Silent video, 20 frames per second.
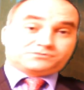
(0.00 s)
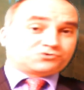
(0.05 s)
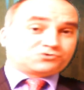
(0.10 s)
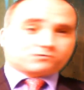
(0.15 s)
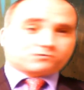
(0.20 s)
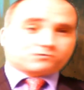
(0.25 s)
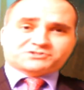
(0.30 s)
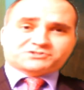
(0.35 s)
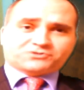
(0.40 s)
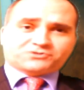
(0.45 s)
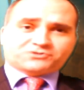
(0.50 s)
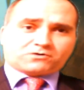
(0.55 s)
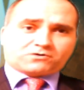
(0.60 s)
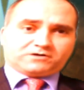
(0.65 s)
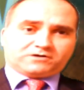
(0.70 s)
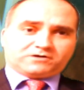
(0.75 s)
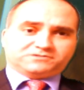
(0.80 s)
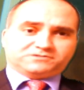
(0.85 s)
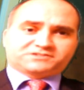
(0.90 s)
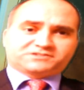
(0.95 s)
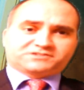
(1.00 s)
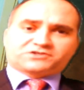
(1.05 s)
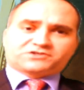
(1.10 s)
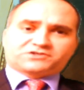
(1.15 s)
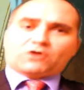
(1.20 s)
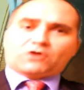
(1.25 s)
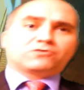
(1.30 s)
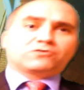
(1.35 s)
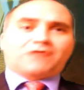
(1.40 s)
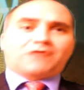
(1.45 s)
George Soros,
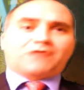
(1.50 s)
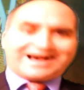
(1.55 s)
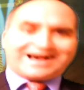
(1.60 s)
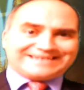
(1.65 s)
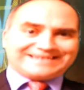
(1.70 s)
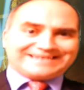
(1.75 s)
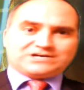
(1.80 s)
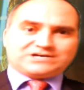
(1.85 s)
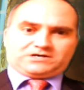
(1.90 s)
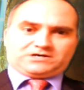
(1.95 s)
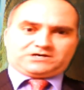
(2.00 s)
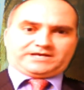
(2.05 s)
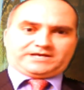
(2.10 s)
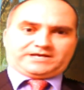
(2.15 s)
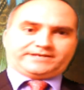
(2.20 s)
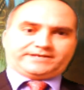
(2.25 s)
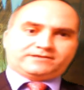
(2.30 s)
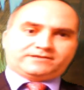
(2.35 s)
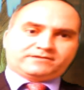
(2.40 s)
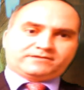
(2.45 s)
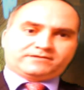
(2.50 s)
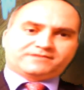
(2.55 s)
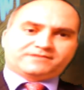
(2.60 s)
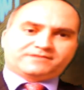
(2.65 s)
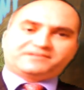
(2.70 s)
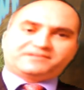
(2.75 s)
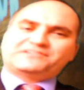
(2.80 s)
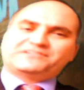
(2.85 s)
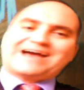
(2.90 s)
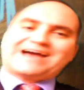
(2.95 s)
Carl Icahn,
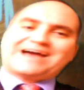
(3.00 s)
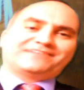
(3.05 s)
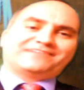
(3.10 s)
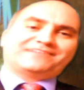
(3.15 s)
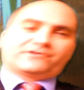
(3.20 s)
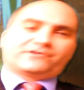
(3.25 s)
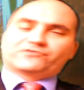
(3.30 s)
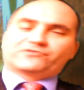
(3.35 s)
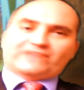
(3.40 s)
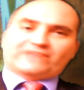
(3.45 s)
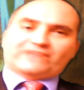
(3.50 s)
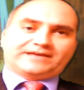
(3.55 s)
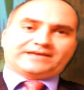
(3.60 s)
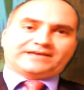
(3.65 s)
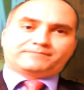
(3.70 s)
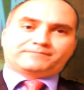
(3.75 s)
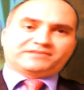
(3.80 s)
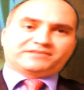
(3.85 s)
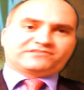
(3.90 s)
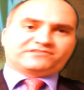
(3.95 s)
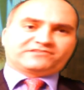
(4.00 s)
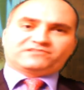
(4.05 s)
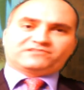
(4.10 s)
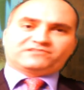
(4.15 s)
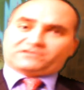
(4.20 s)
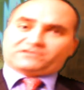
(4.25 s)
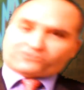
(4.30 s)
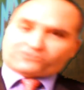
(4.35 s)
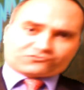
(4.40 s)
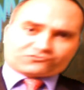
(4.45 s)
these guys understand
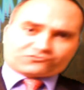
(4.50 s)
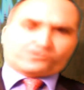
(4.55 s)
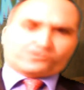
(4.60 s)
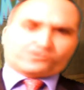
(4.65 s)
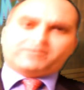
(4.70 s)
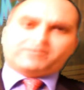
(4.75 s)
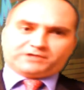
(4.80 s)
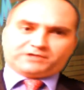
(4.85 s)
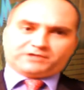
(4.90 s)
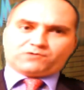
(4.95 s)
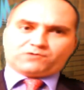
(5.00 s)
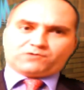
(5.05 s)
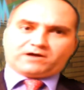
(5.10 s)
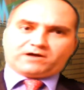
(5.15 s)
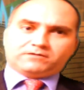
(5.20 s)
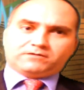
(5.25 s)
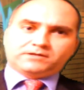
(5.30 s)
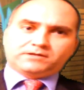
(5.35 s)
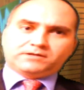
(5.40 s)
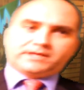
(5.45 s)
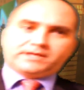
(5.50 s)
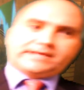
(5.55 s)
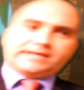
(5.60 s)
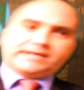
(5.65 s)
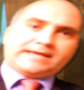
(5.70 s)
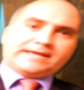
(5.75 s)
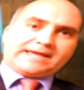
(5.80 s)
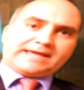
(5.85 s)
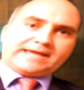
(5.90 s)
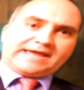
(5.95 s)
business extremely well,
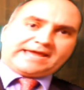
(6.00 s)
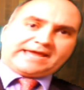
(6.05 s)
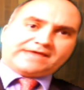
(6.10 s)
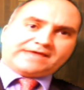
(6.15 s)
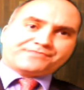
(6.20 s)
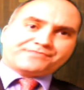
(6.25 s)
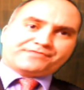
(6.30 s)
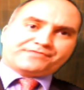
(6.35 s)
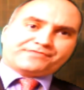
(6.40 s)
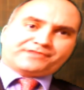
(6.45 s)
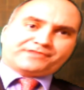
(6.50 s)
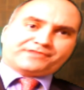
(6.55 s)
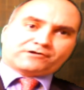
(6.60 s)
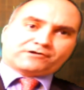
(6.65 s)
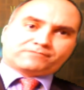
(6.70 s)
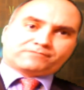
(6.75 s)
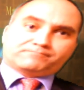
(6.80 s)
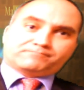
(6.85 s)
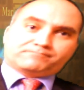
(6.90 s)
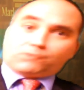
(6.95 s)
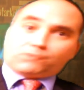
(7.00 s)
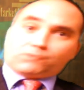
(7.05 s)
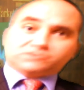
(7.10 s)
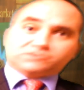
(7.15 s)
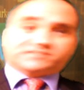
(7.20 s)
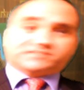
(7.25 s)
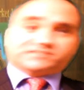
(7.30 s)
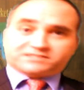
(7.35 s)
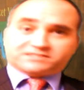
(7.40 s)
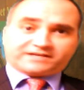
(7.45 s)
and they're
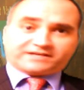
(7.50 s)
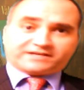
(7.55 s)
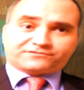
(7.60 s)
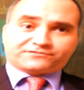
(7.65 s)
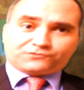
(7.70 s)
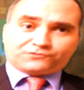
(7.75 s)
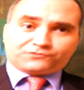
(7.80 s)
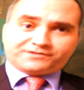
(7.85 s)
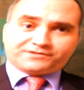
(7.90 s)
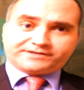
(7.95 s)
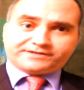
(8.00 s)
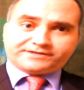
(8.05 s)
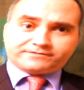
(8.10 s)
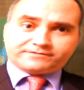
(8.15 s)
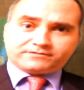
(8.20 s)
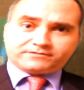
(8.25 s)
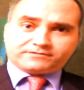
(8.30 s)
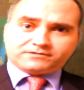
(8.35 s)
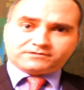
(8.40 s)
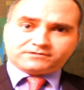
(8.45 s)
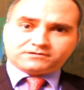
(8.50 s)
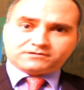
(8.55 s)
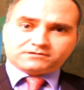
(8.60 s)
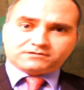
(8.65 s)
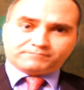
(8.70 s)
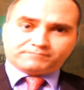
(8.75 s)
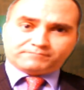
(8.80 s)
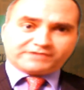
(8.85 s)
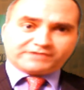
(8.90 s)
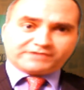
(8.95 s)
more successful than
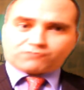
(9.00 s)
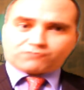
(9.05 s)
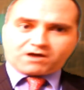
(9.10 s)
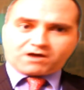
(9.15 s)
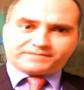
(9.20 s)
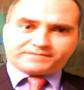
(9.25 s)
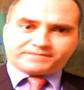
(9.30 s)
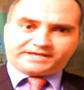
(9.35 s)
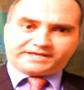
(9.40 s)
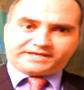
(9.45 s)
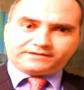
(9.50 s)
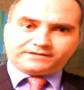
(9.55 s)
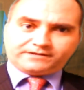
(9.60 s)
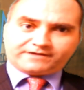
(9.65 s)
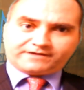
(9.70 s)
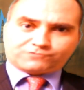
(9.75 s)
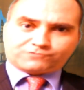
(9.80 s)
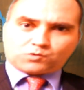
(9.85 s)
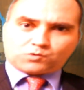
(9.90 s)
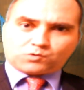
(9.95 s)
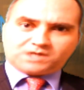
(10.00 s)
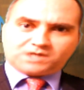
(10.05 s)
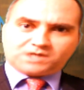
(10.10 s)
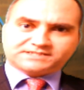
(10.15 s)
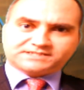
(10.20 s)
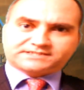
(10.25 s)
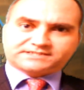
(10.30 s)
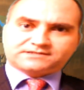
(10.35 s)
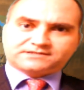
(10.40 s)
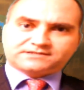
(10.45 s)
Mitt Romney ever
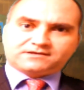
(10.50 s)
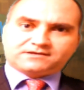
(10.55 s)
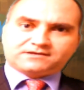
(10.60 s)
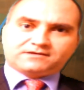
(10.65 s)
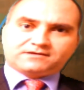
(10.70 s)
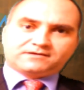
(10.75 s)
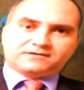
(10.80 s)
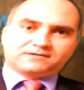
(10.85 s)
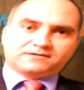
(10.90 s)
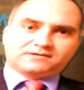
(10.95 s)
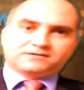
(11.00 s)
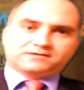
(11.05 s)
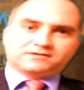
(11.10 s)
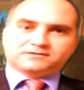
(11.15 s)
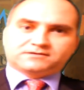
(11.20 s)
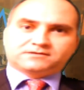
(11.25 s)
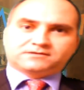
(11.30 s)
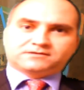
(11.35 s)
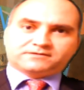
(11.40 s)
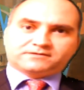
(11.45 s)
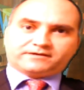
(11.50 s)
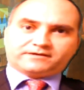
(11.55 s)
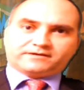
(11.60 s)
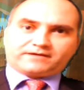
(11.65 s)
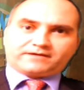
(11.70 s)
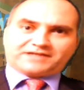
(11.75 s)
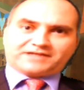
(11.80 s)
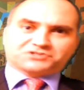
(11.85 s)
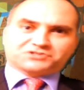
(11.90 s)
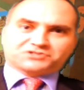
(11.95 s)
was.
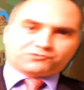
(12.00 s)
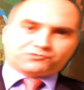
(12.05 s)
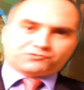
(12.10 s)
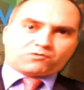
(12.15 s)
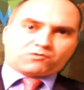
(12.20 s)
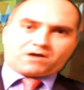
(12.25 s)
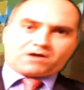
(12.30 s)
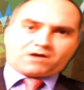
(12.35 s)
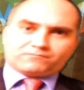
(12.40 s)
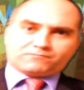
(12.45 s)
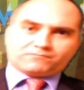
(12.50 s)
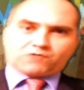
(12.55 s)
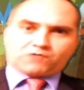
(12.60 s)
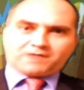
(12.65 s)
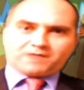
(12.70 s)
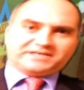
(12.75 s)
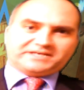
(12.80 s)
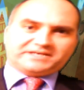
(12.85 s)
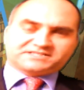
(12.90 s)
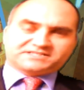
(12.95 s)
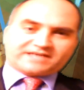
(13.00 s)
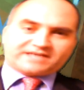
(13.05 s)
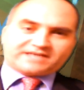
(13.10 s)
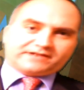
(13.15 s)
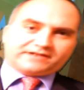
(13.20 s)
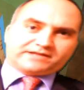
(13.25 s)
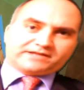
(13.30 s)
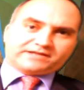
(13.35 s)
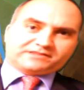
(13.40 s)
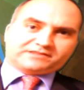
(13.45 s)
Actually, Romney is
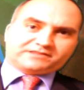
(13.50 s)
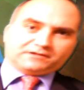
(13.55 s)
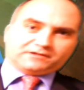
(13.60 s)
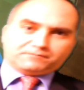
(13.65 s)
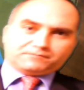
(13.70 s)
kind of like